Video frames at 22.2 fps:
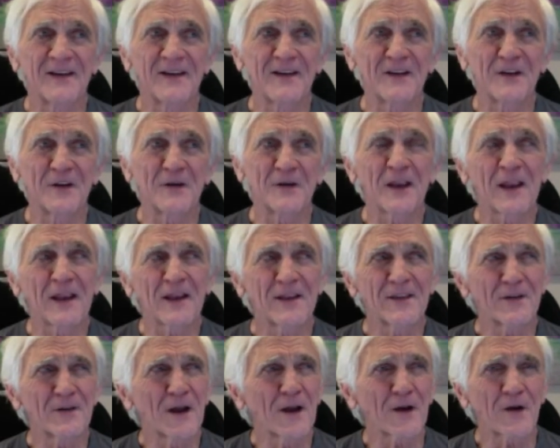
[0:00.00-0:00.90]
you can't,
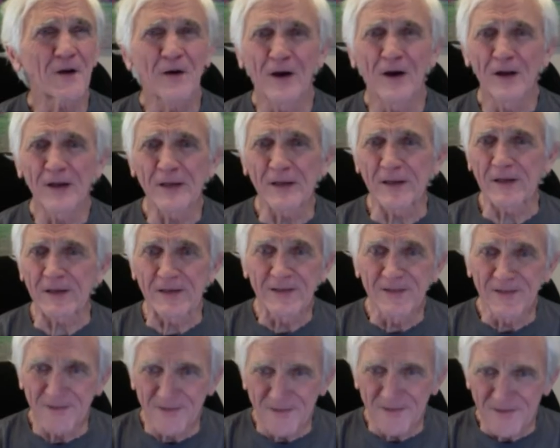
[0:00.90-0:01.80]
they're not
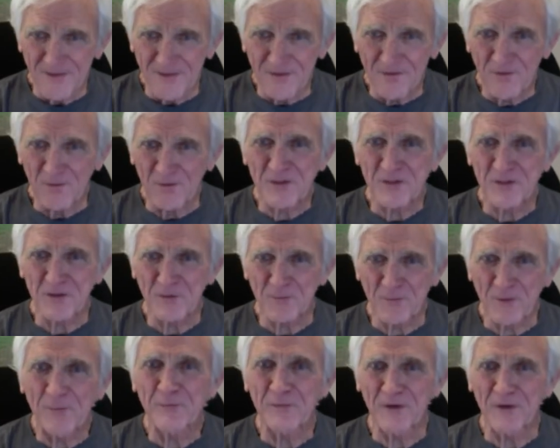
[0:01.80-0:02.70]
cuddly. You know, of course, they're
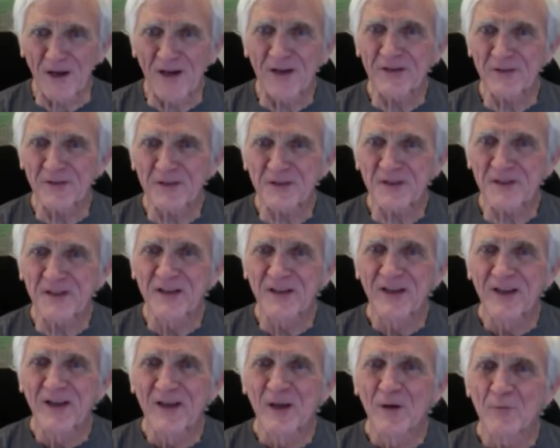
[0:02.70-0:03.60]
reptiles,
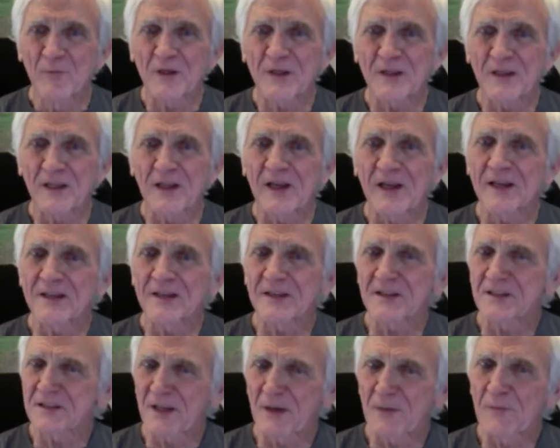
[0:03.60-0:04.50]
but they, at the
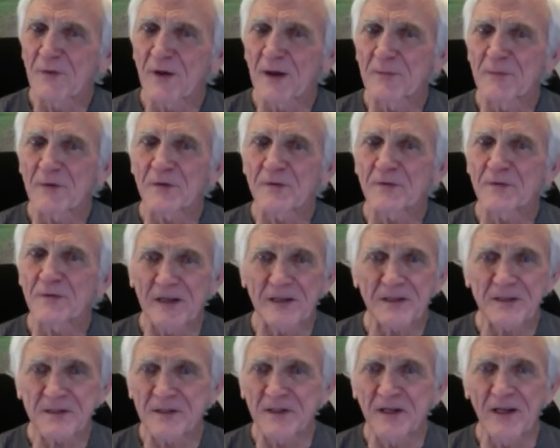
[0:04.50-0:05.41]
same time, they're
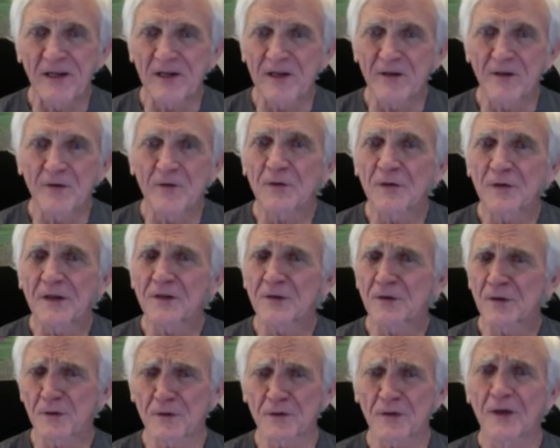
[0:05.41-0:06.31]
fascinating. And you think
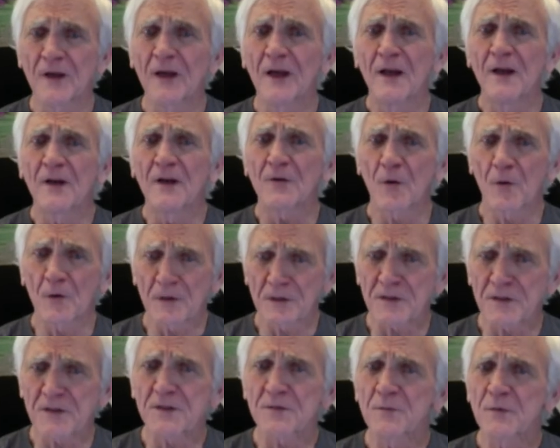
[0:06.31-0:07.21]
tur
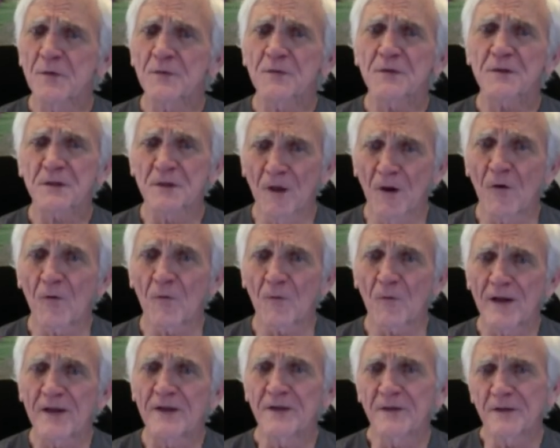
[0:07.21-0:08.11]
tortoises move slow,
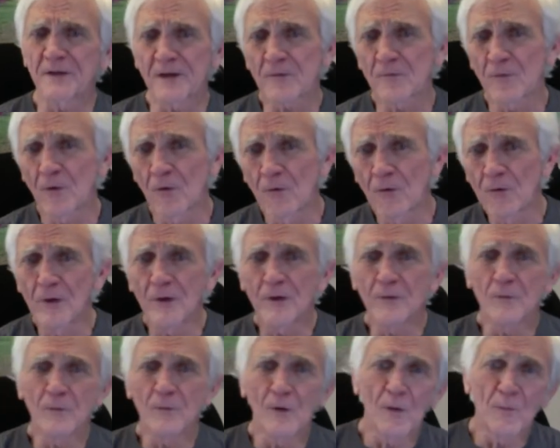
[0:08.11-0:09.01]
right? You think, well, oh, they
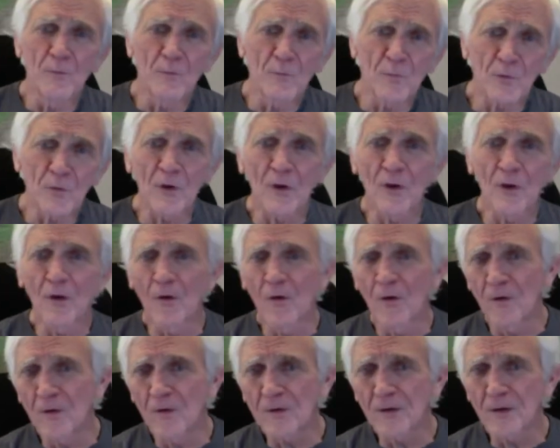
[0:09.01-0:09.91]
lumber
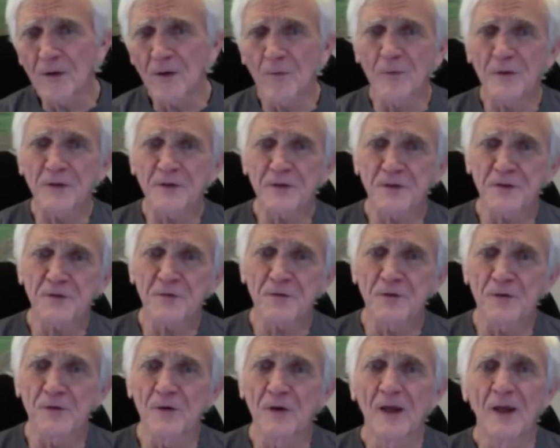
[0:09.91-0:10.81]
along, you know, which is
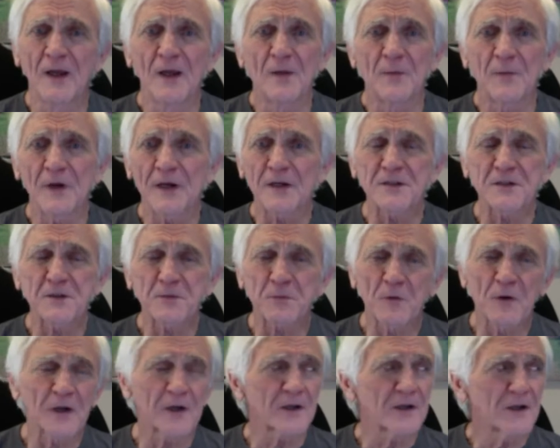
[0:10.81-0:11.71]
true. But I
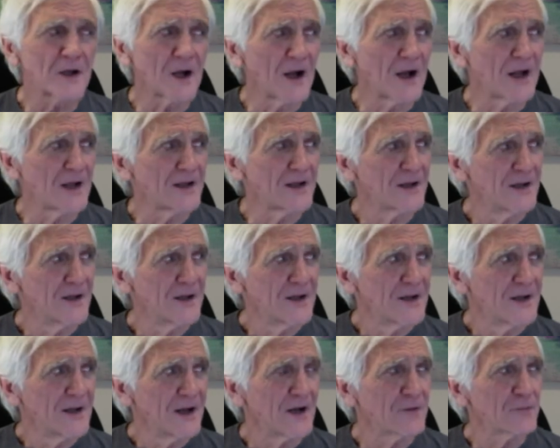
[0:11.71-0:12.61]
swear to God,
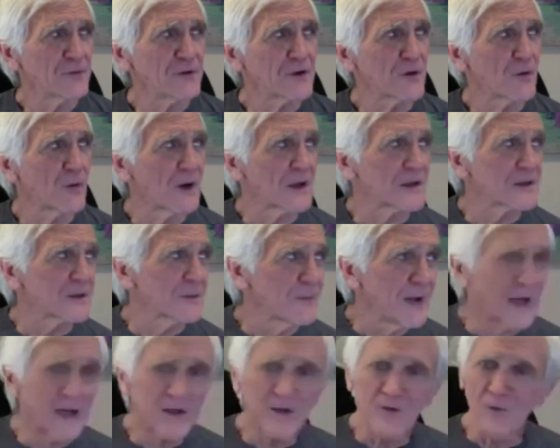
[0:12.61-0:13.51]
I would go out the
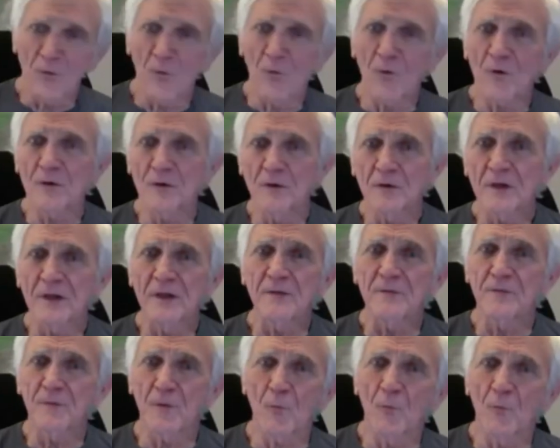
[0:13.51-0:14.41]
back door looking
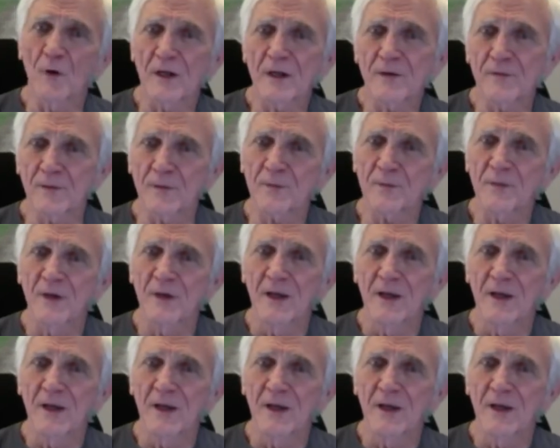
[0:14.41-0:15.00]
for one of them